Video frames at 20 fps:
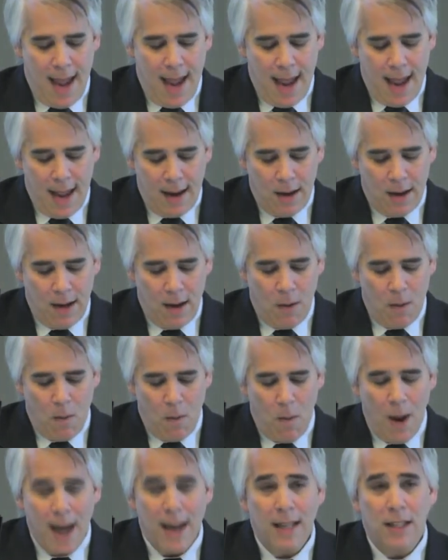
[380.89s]
And
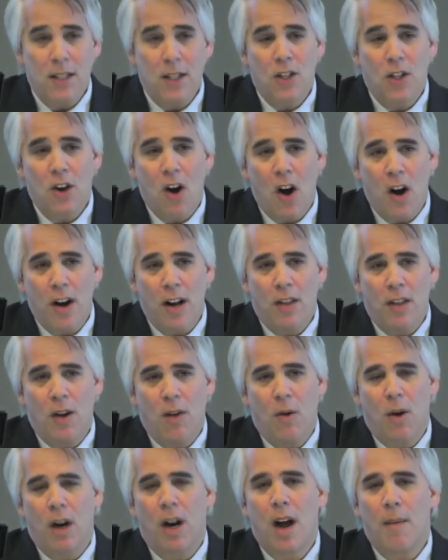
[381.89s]
when it started,
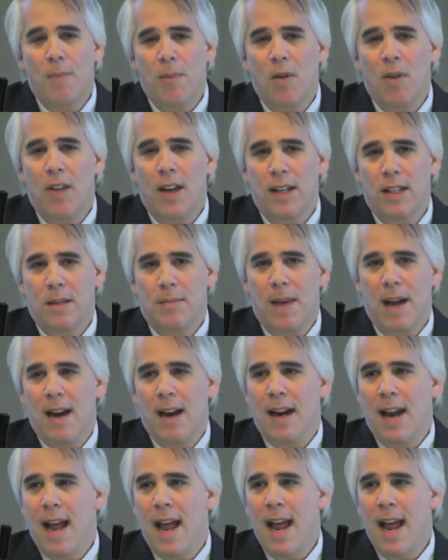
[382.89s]
there were a couple things about it.